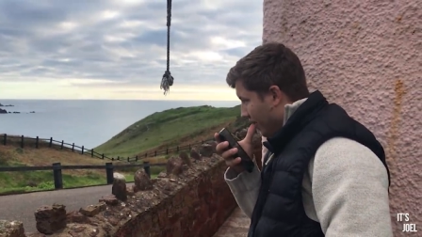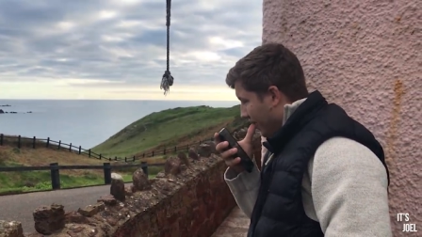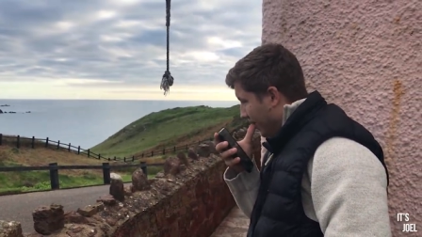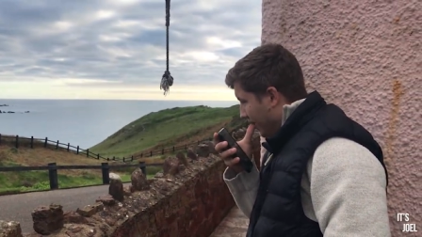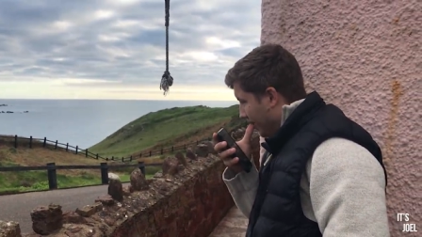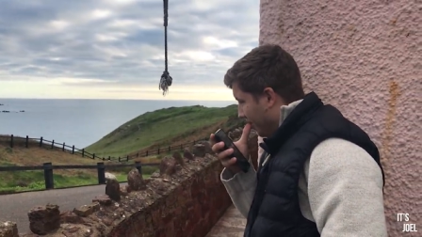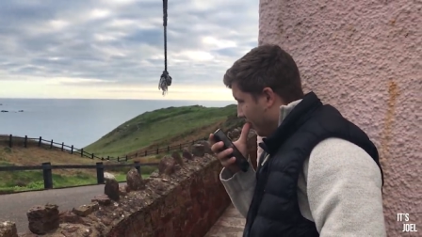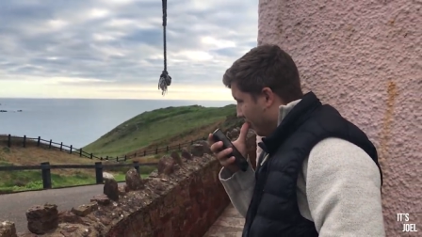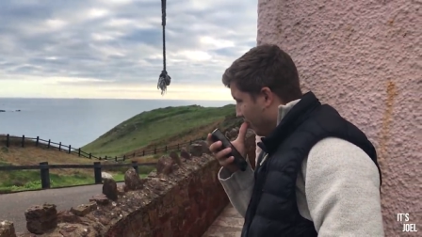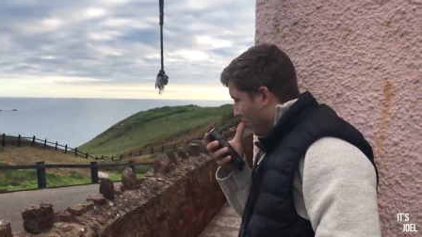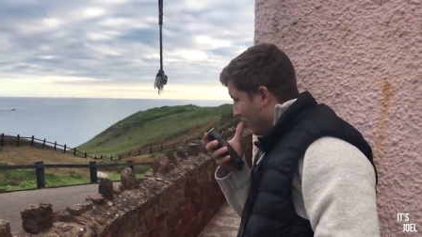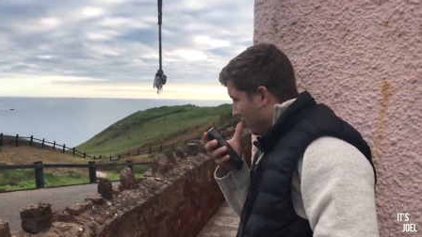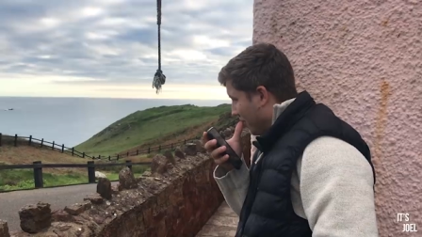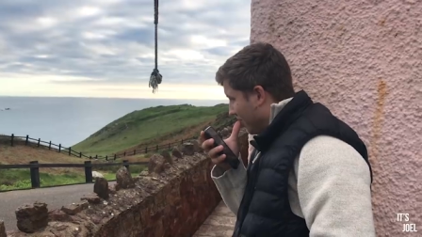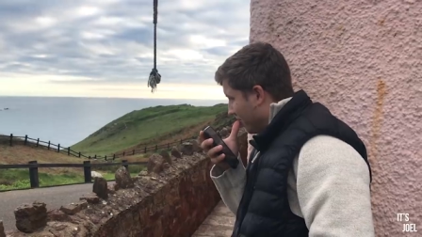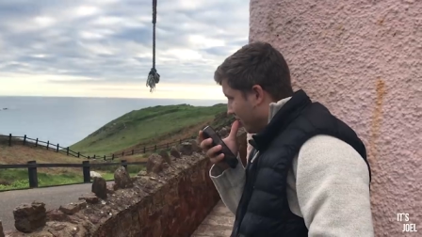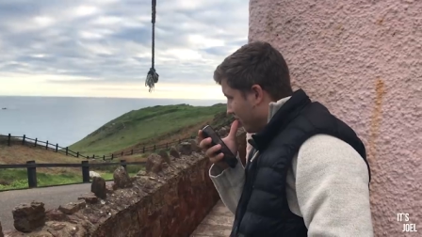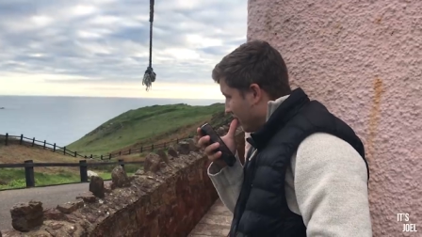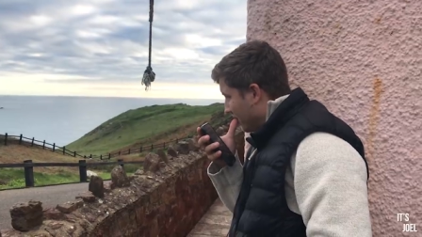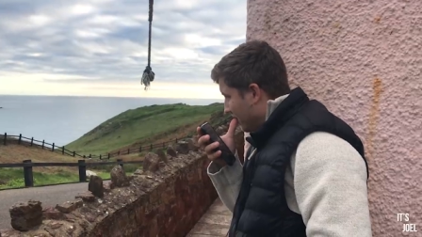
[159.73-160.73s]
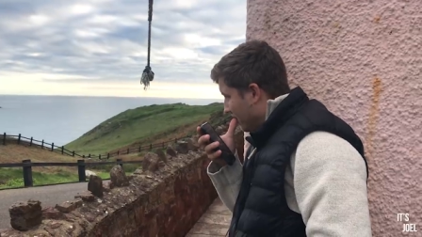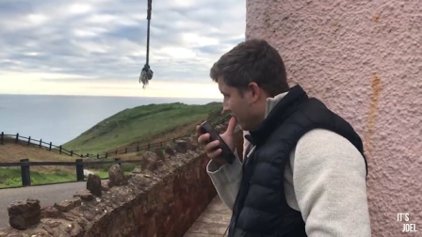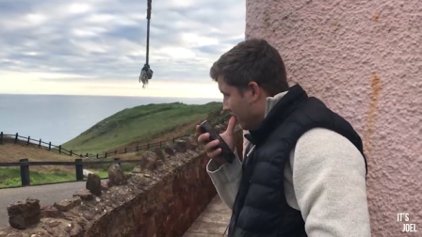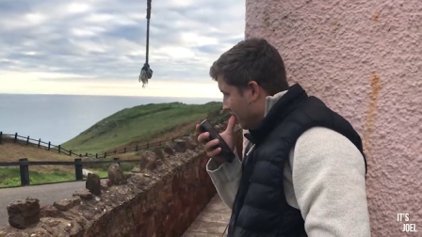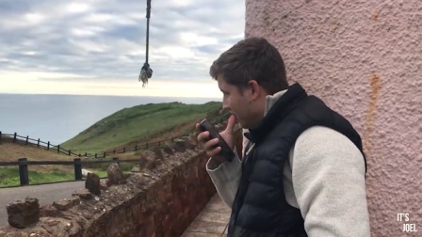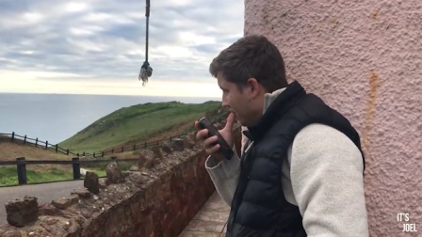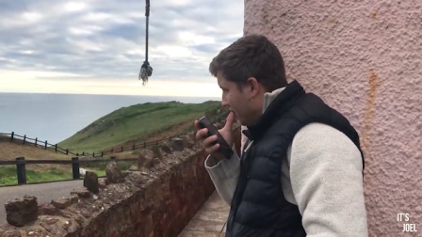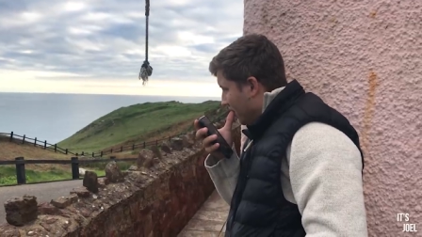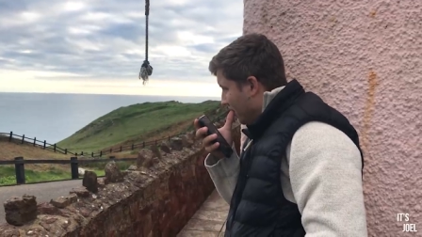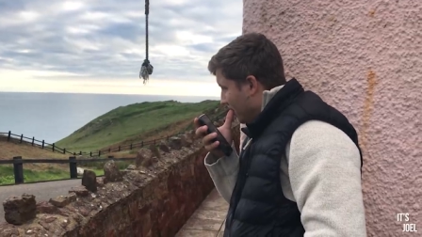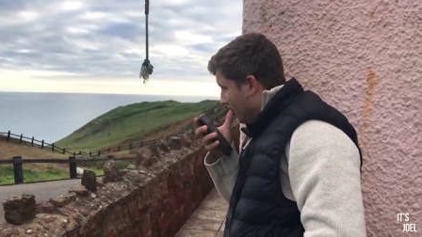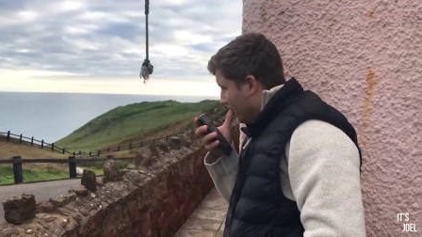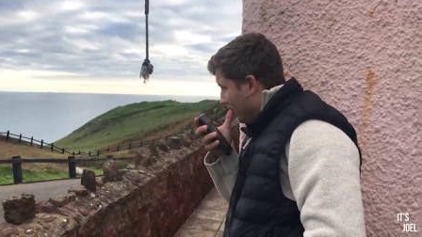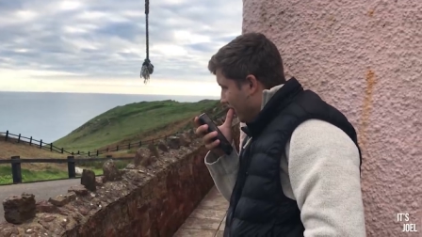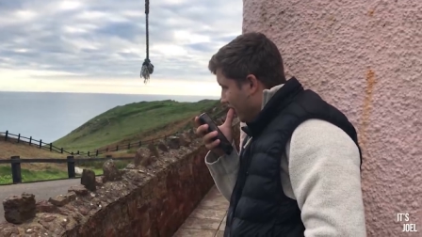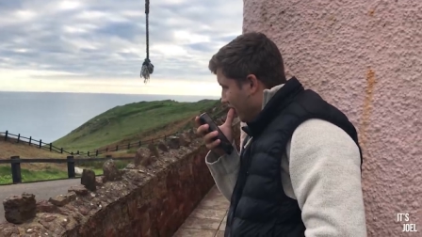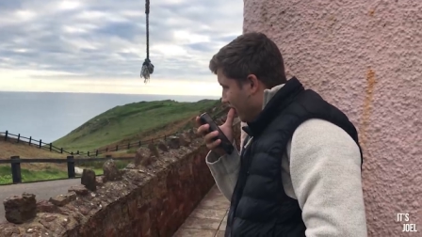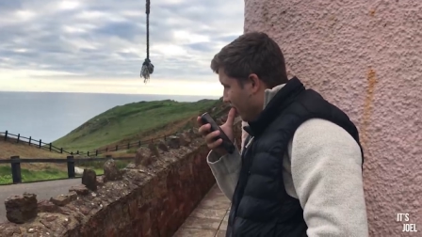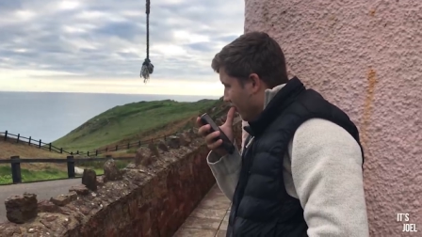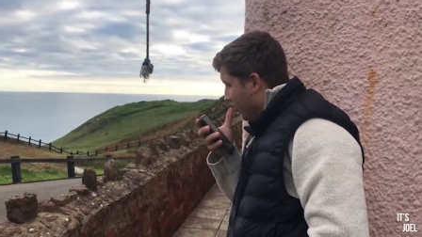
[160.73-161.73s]
Um, I mean,
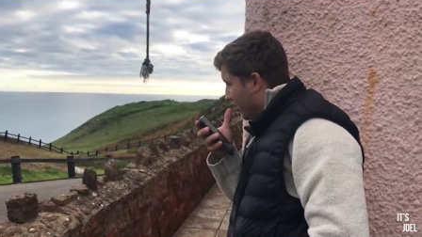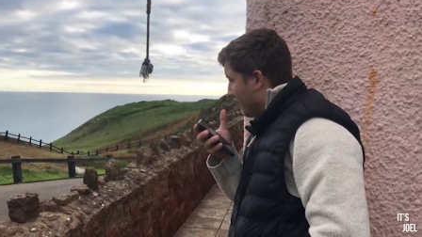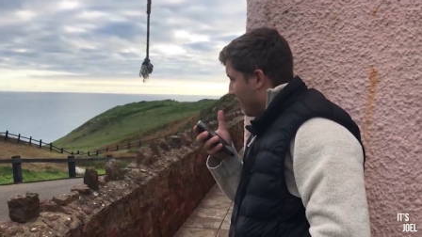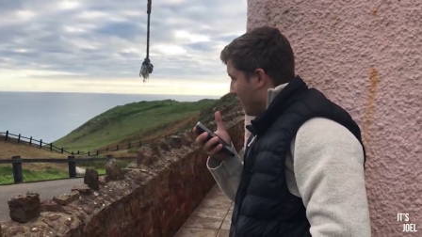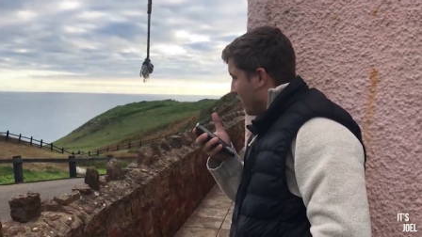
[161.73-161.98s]
the,